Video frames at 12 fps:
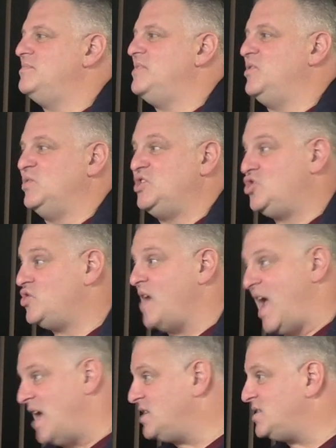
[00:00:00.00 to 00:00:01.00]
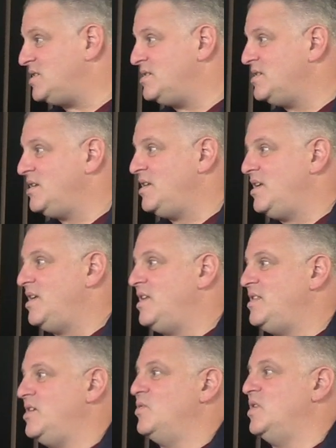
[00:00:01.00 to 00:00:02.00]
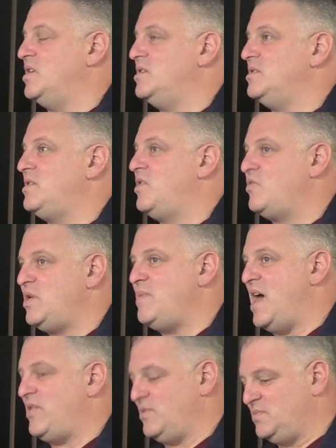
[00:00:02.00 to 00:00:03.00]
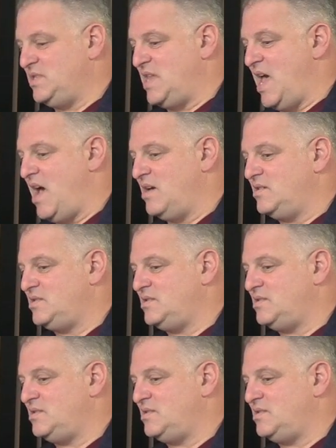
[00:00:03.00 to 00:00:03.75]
It was trashed. There were 3 bathrooms in the house.